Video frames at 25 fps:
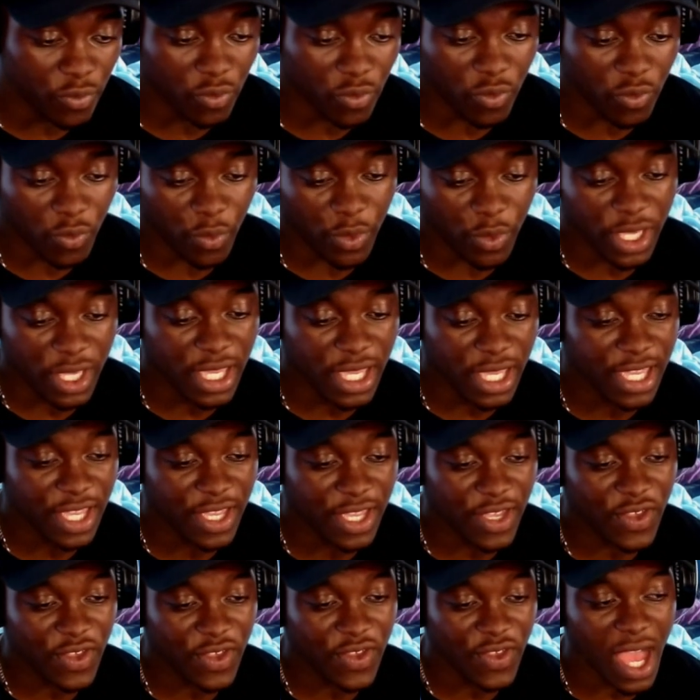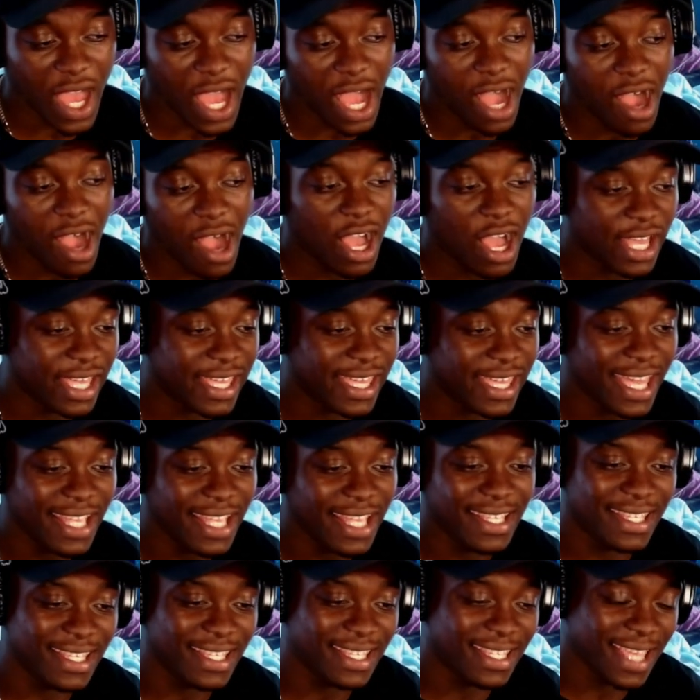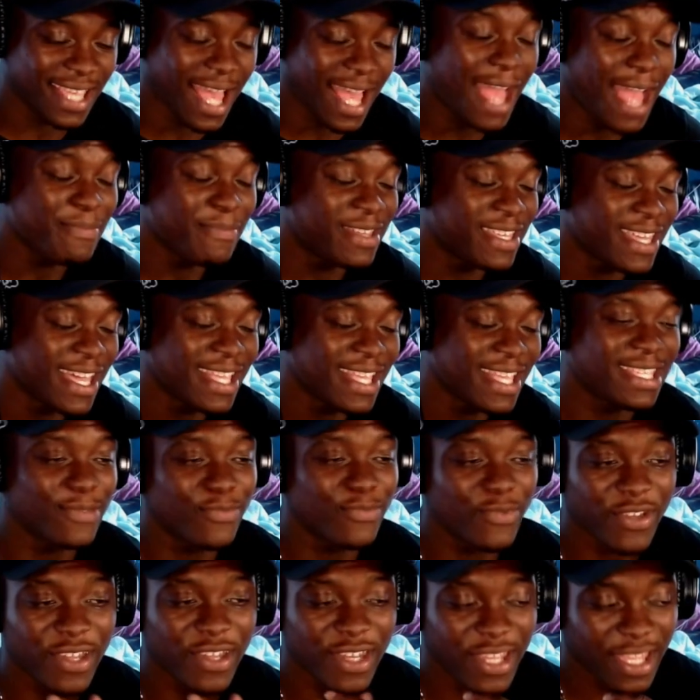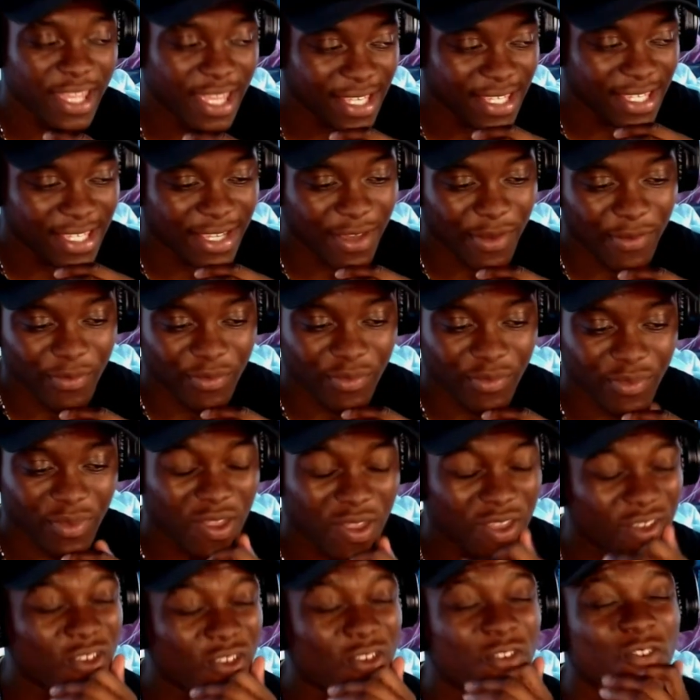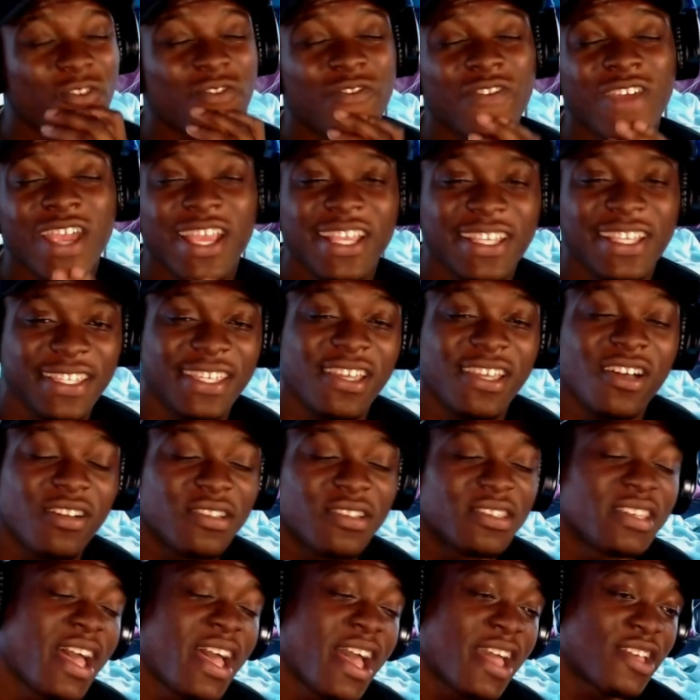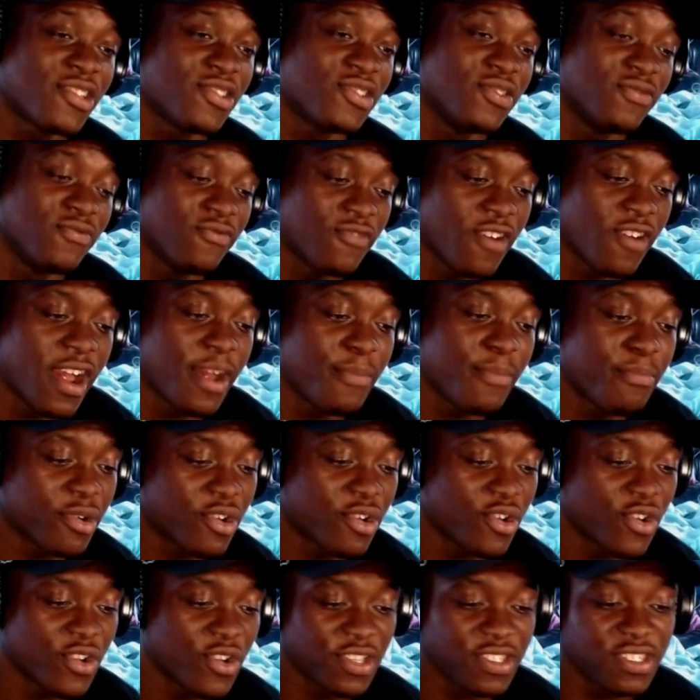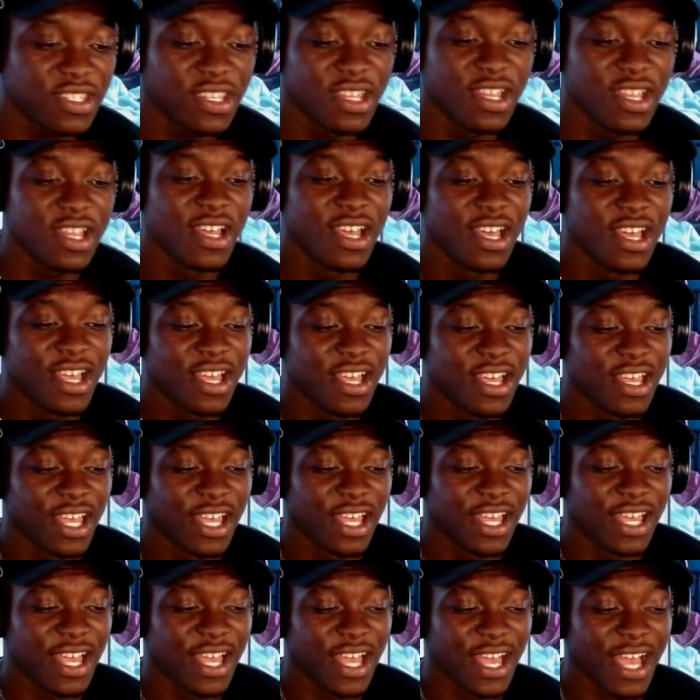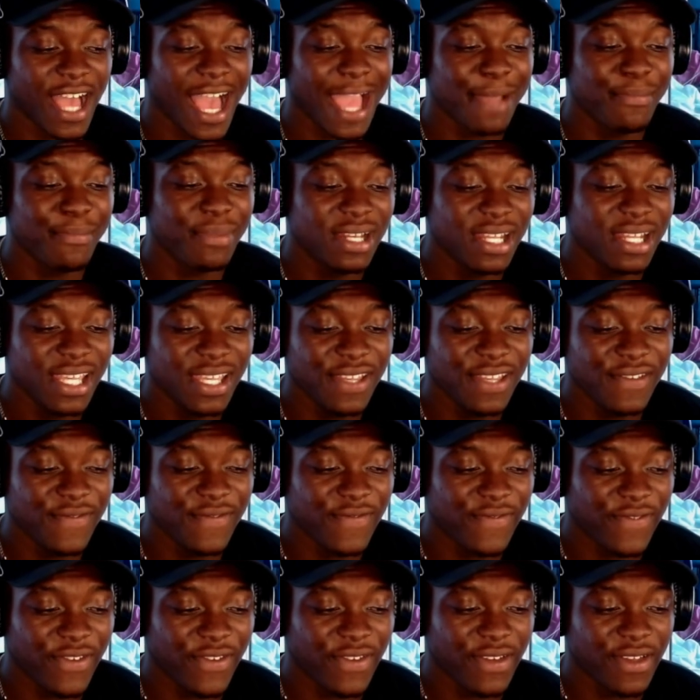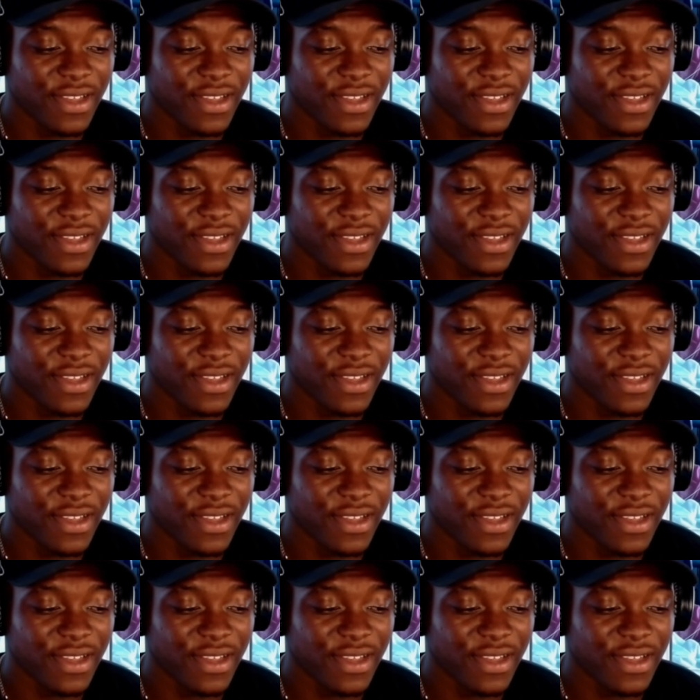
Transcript: we are I'm guessing we're gonna get some crazy ass action, right? Because I believe